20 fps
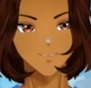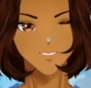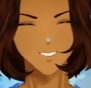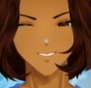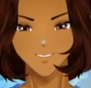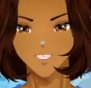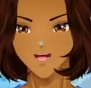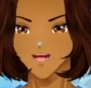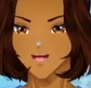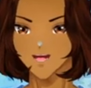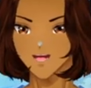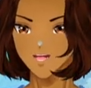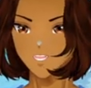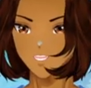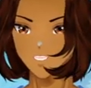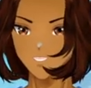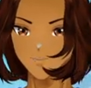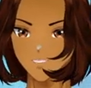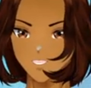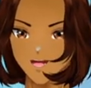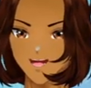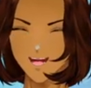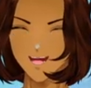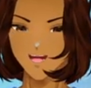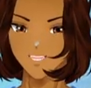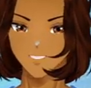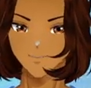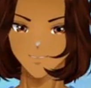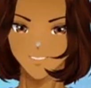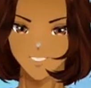like another
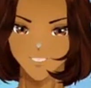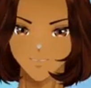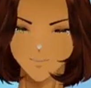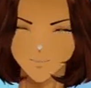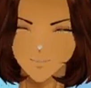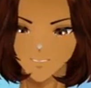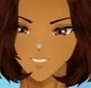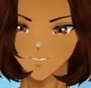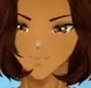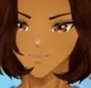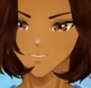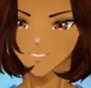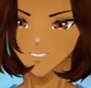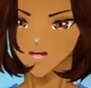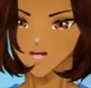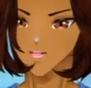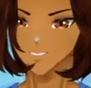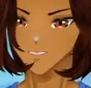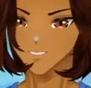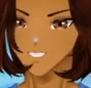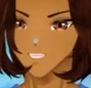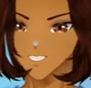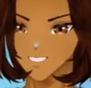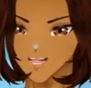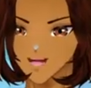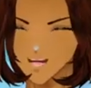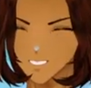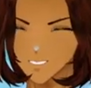3.5 years to go to the age of